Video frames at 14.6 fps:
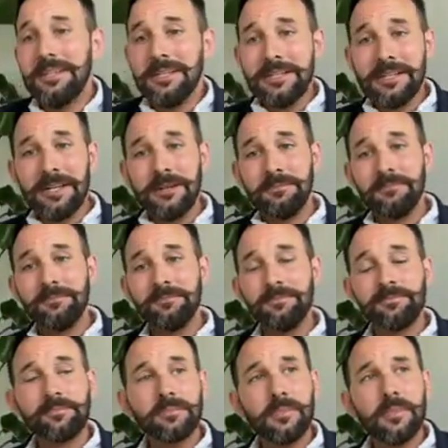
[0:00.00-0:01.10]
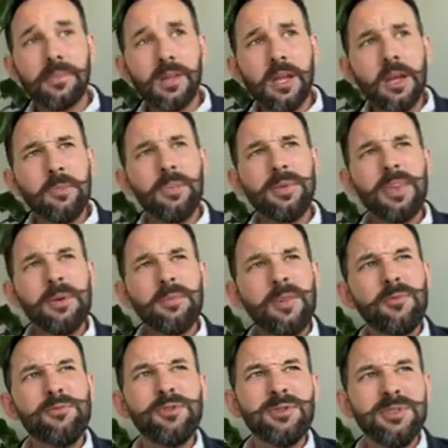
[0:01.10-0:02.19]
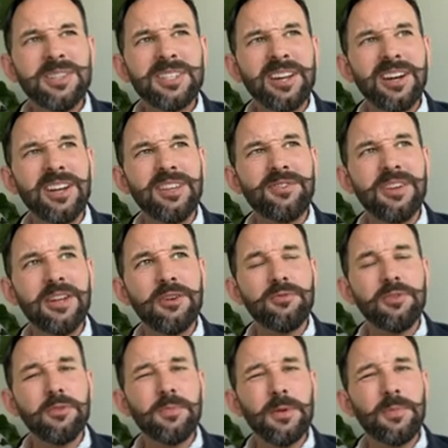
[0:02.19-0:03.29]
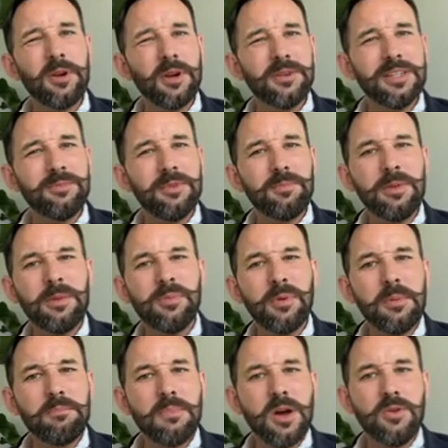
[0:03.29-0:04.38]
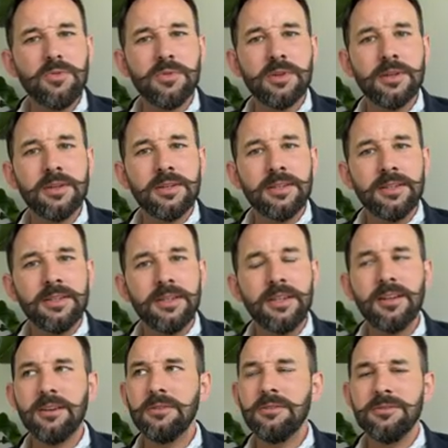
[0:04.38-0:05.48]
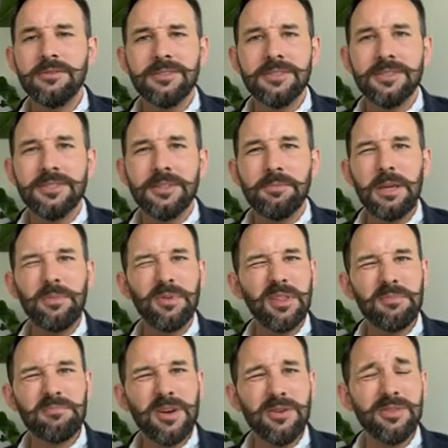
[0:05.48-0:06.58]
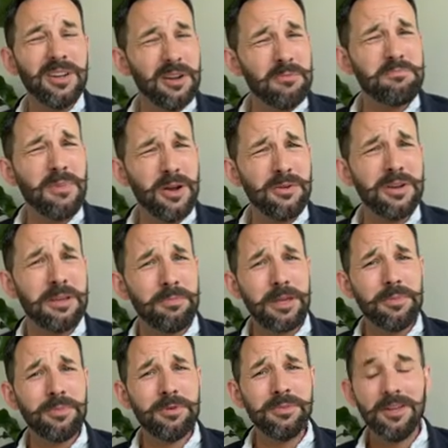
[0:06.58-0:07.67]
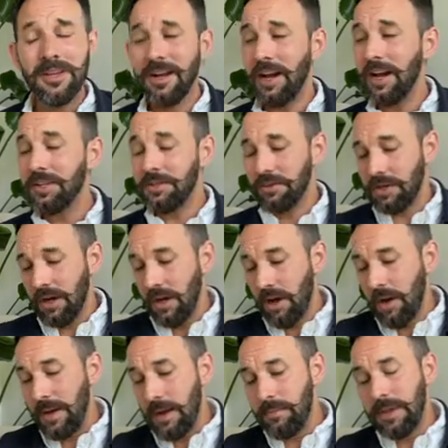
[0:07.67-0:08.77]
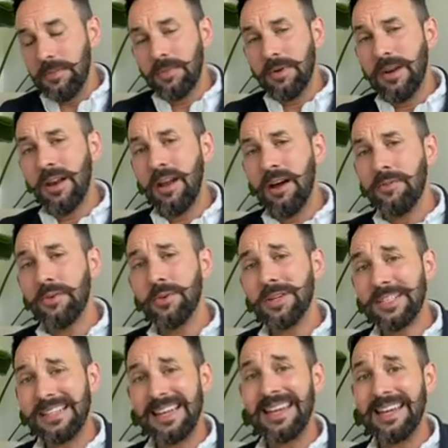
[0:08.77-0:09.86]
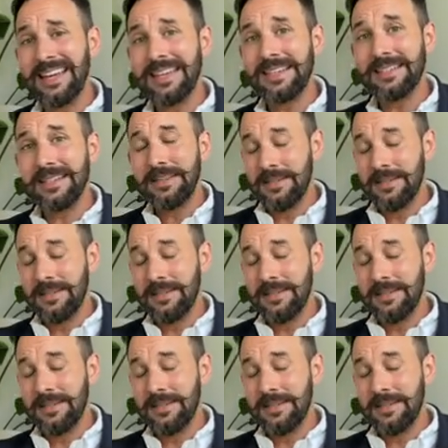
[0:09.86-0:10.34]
But then rudeness kind of, rude people goes in with people who moan, People that moan, moany people. I talk a lot about people in life who are slinkies.